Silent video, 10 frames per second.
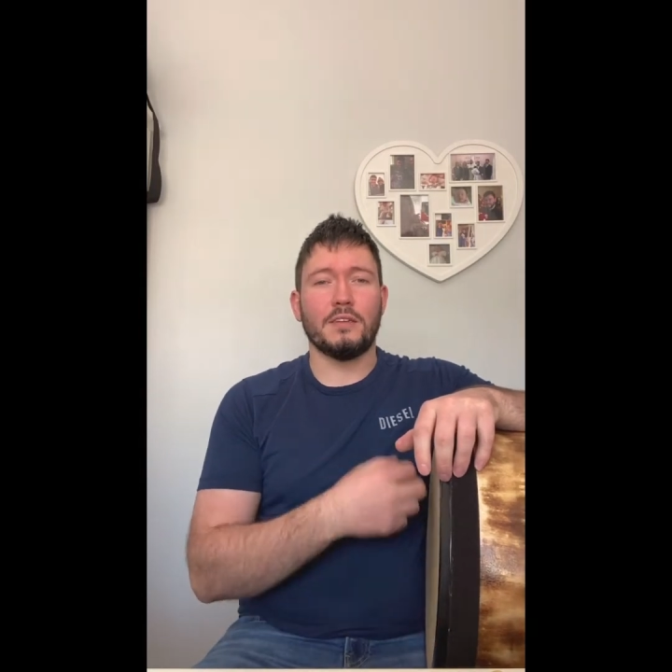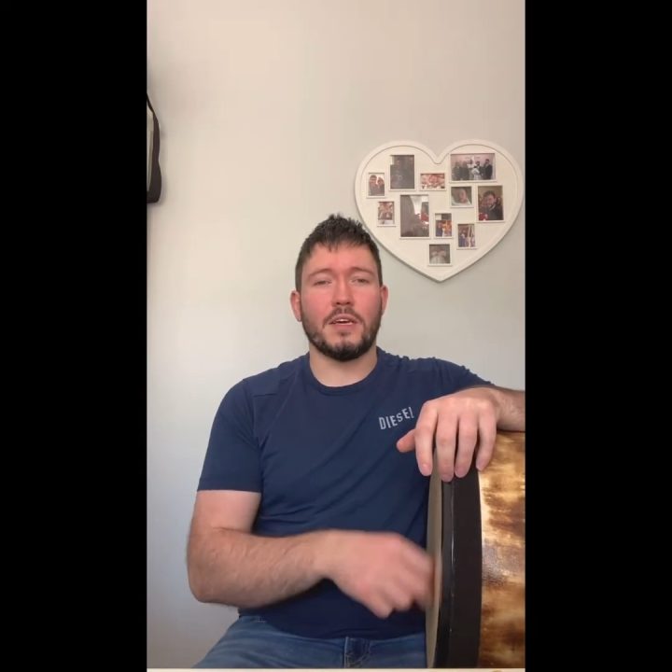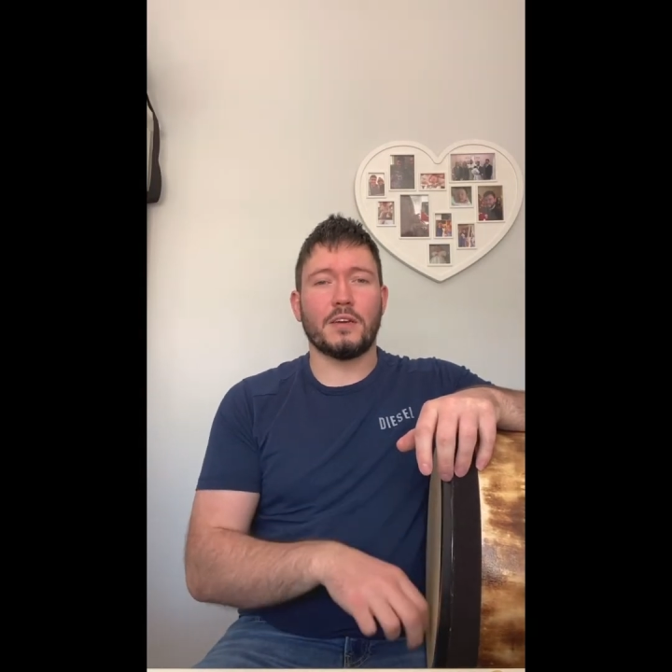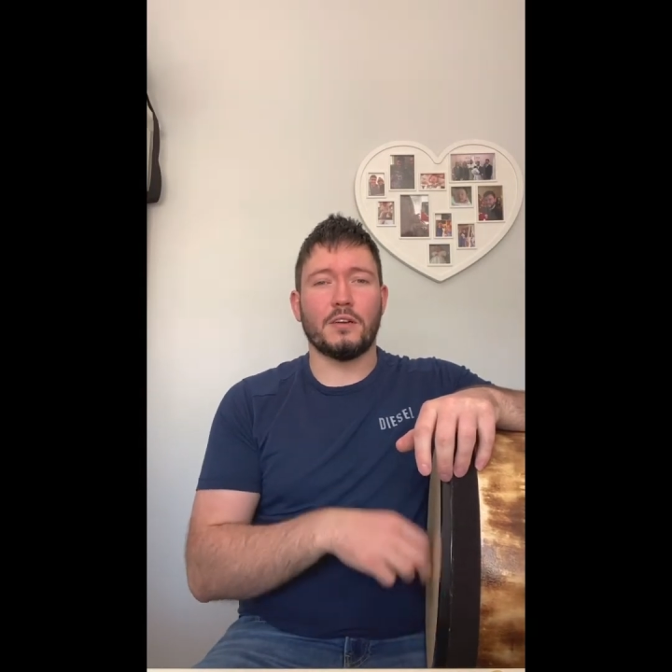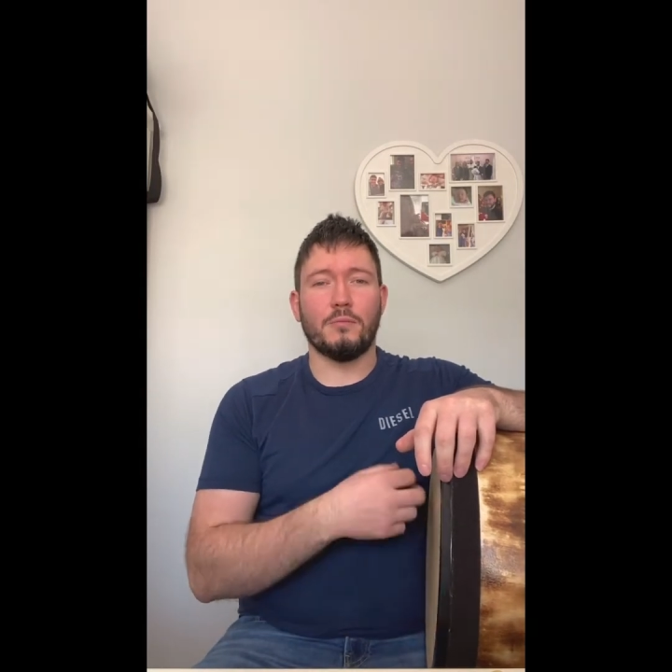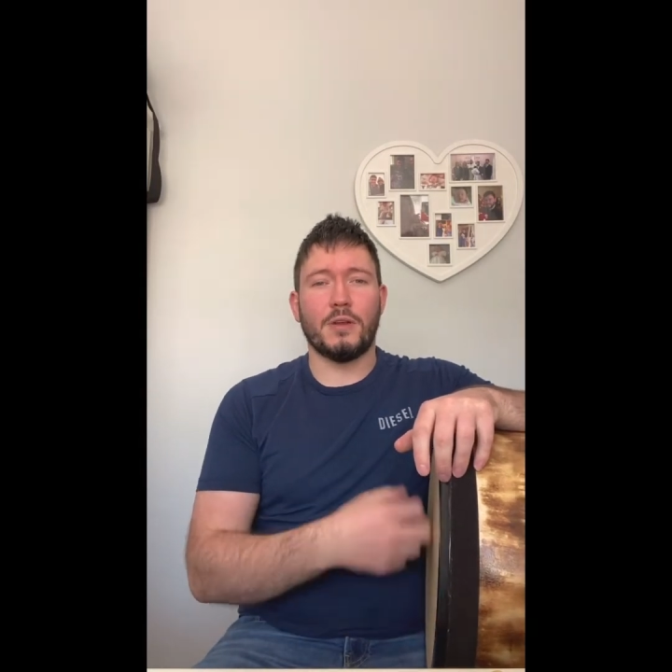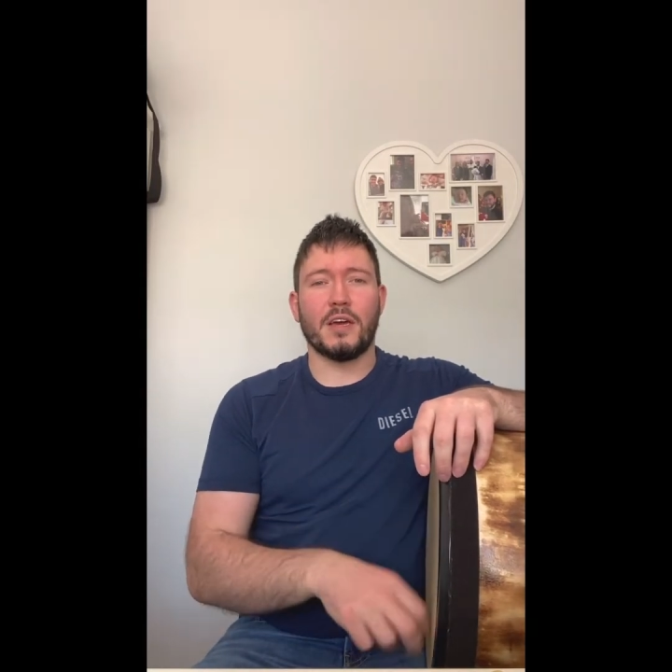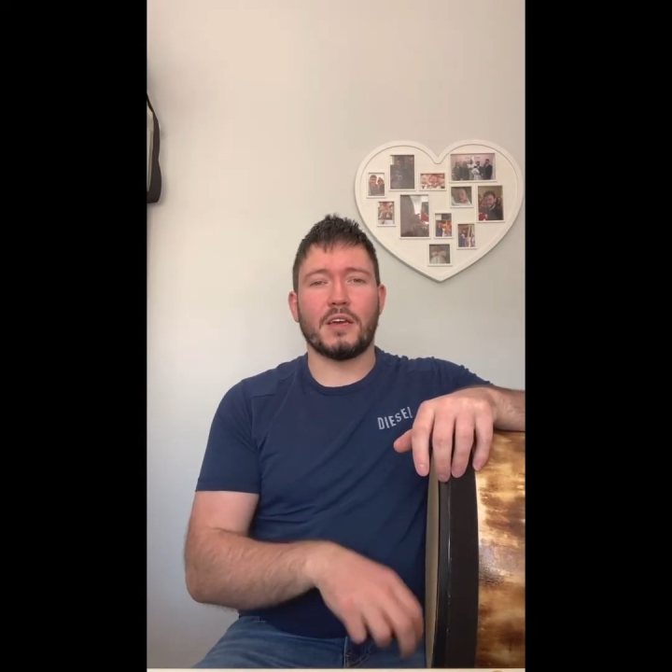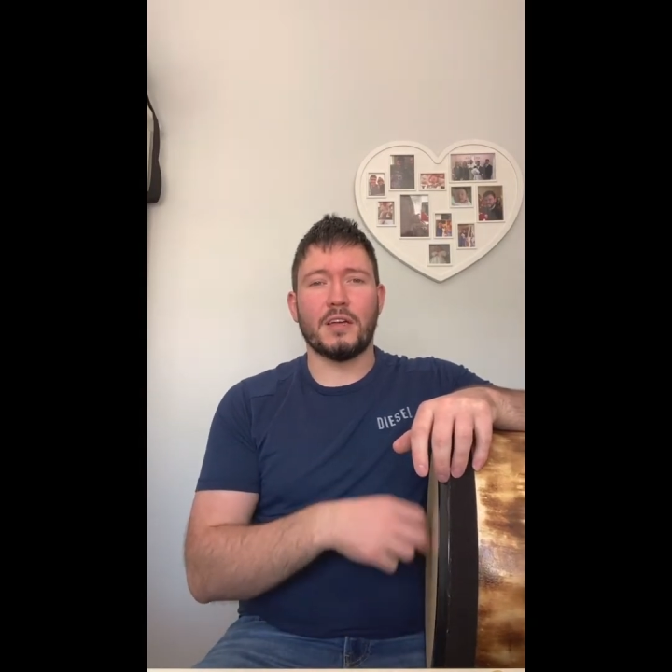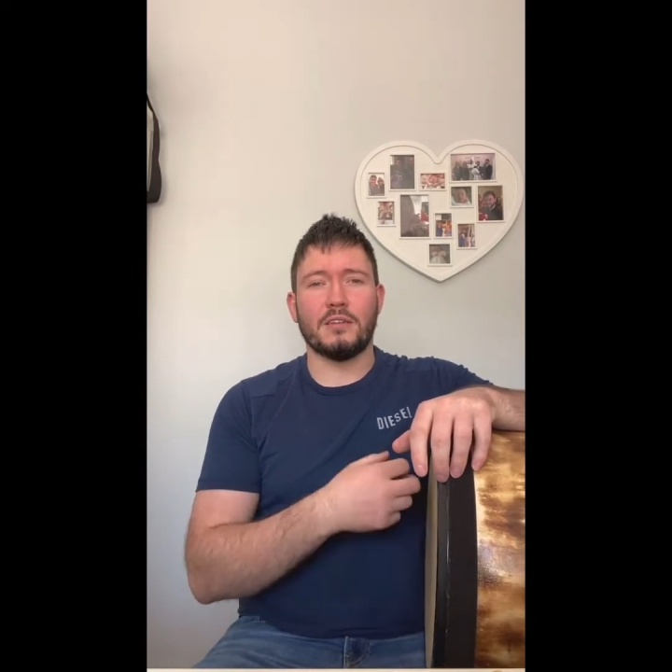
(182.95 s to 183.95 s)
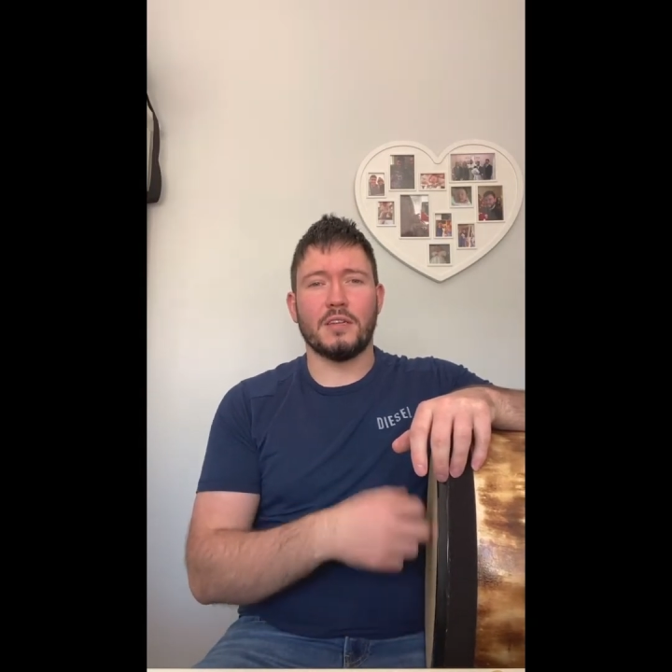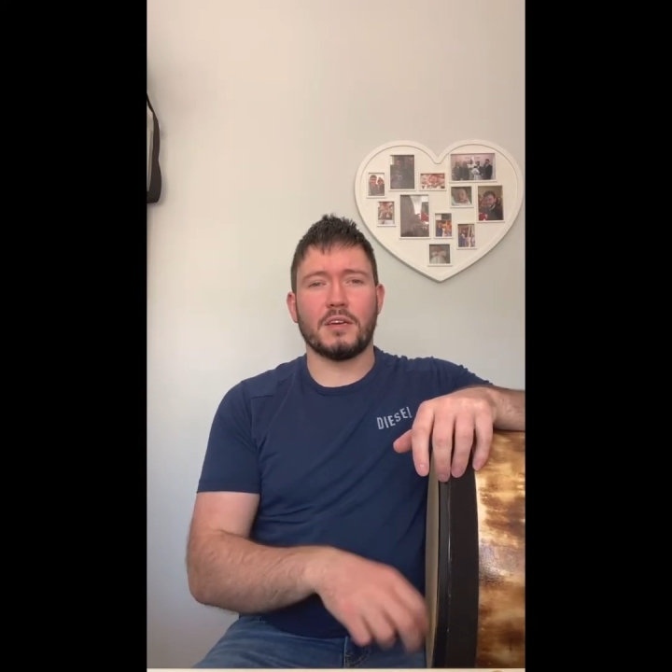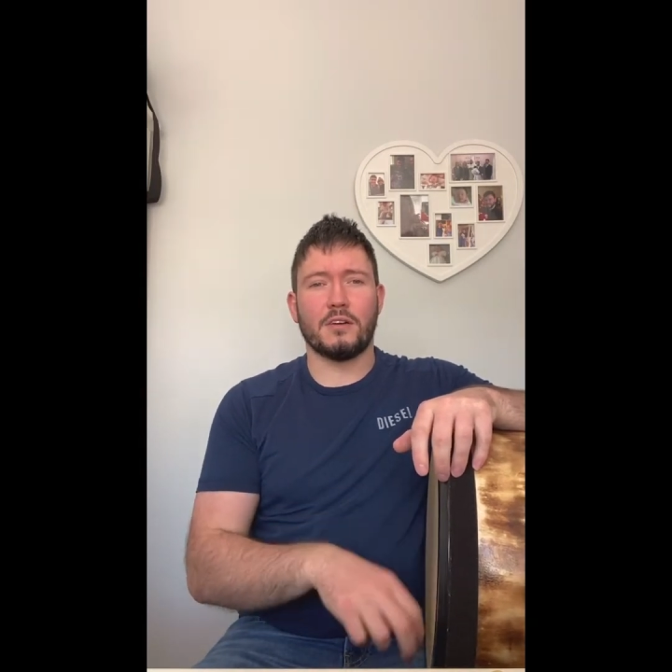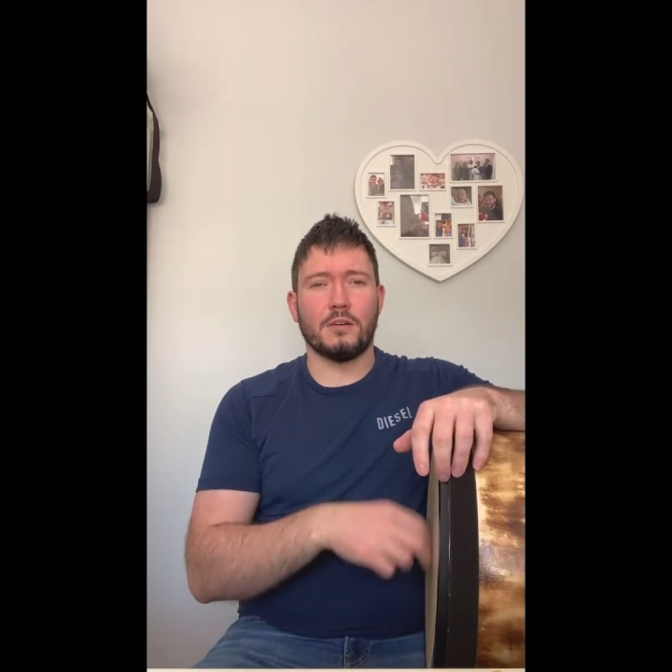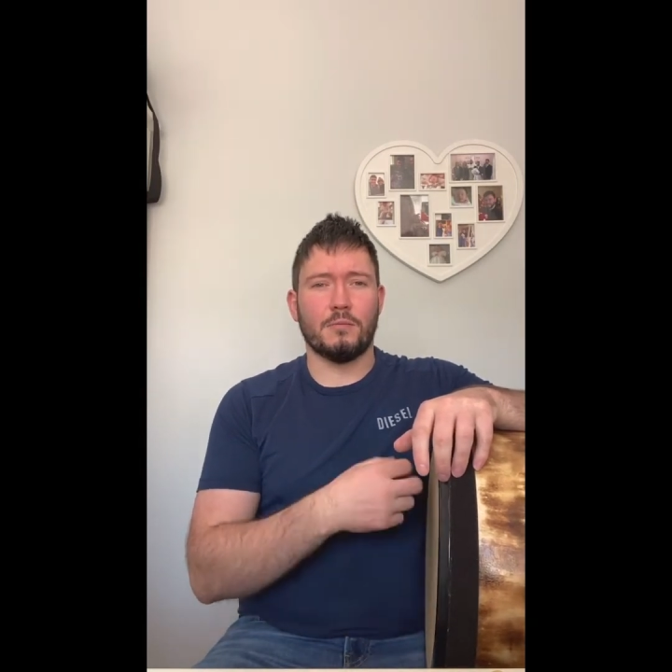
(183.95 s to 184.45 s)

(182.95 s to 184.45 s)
Decker, Black and Decker,